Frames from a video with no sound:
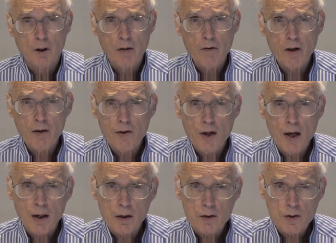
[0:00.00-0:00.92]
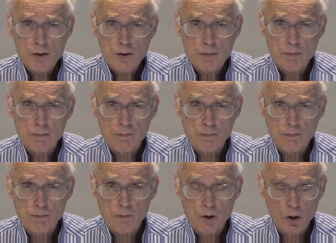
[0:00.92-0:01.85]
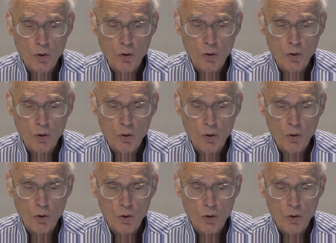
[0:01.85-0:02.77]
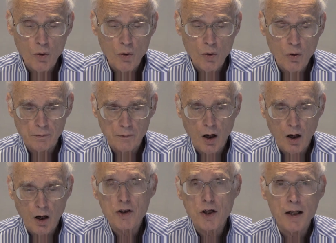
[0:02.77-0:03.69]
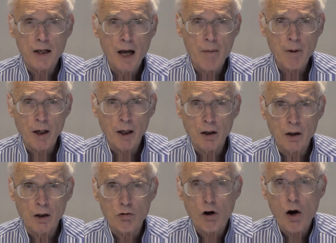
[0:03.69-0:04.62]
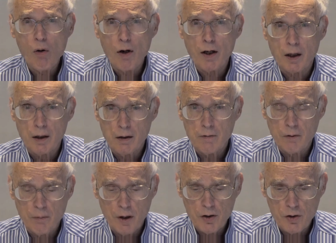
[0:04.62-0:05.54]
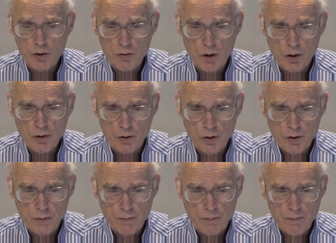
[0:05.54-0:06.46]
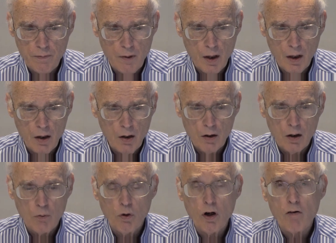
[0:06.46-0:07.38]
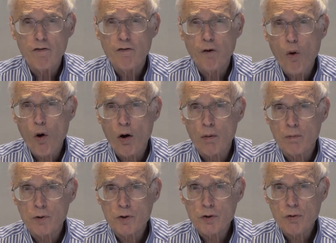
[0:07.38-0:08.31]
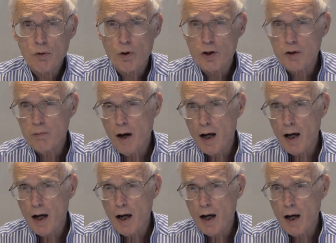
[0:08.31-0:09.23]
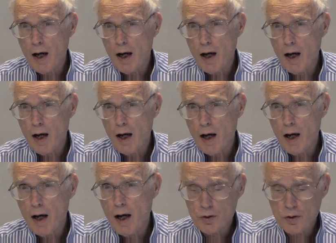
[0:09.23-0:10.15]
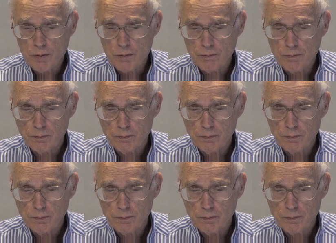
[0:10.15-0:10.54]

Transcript: Living things, you and I, are dynamic, growing information structures. We are forms through which matter and energy flows,